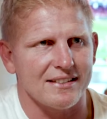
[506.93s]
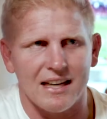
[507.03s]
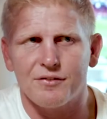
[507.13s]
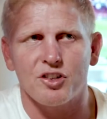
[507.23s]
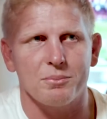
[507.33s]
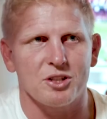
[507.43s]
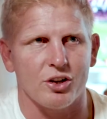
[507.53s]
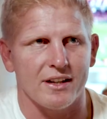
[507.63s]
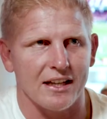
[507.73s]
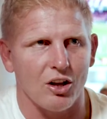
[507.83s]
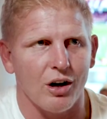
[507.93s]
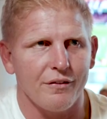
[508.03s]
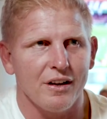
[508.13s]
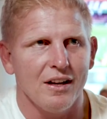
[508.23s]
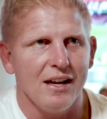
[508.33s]
the tough times have gone in their life
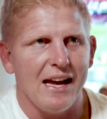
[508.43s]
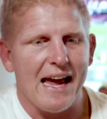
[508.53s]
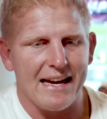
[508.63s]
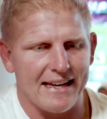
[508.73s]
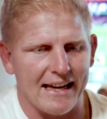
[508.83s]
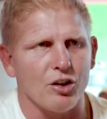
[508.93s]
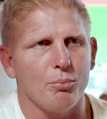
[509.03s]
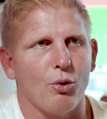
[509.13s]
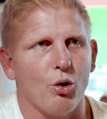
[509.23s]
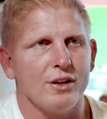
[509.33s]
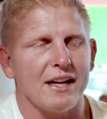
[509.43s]
and get on board.